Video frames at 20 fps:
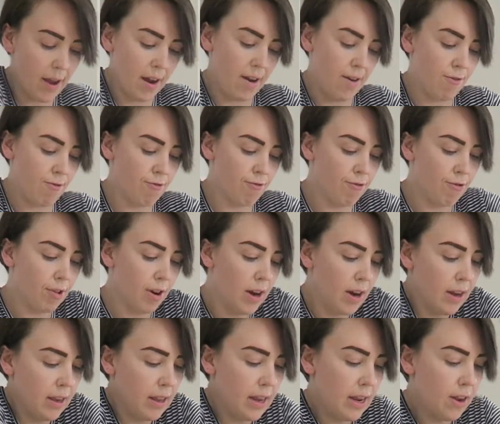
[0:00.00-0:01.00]
a
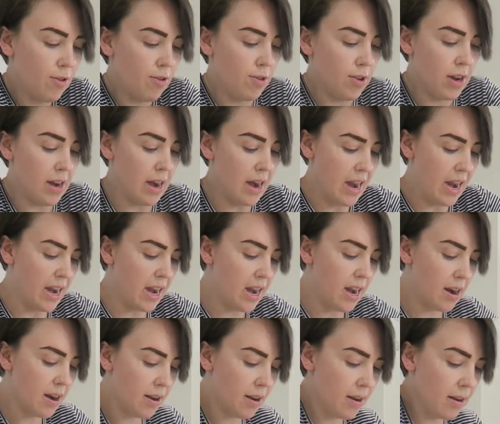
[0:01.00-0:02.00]
really good
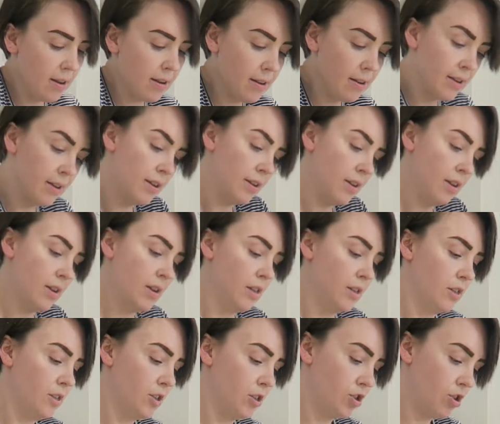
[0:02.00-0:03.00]
knead
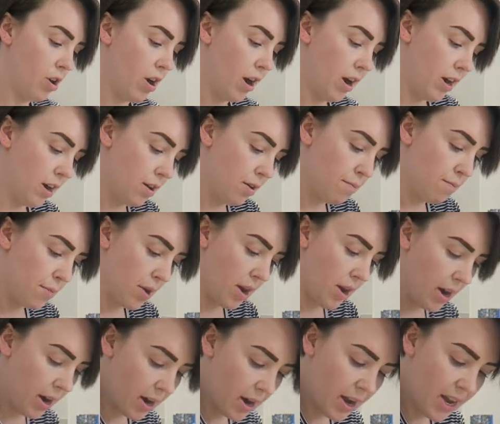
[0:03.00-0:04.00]
to try and
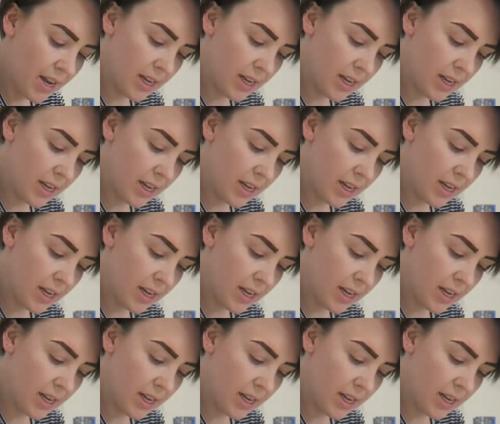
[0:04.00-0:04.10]
combine